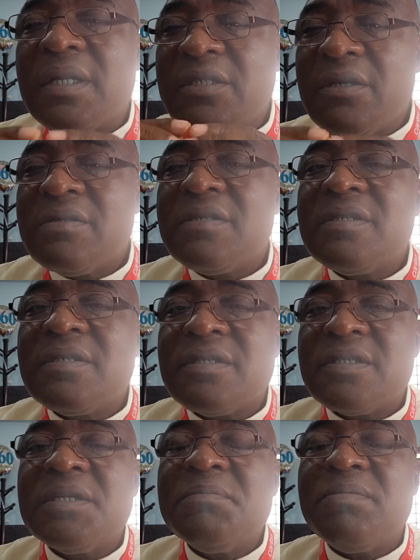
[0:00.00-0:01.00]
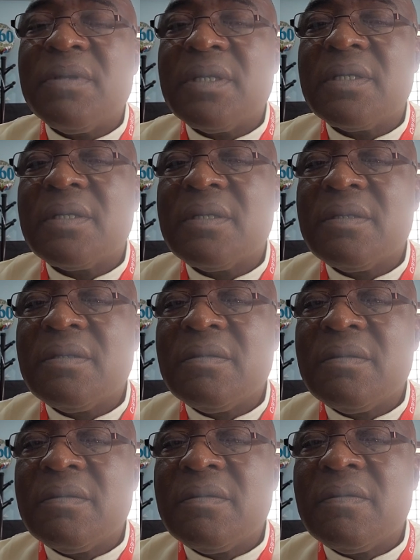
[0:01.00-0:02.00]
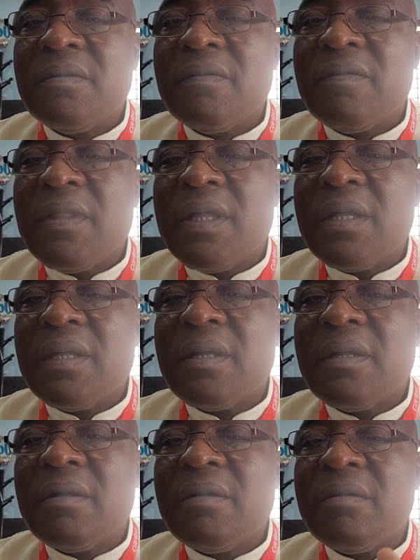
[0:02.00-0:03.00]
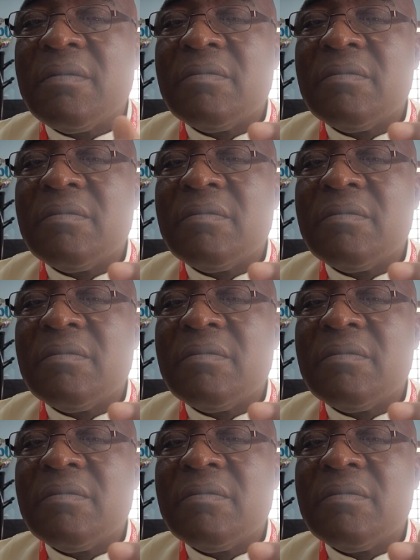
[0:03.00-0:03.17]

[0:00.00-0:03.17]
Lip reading: And justice is simply the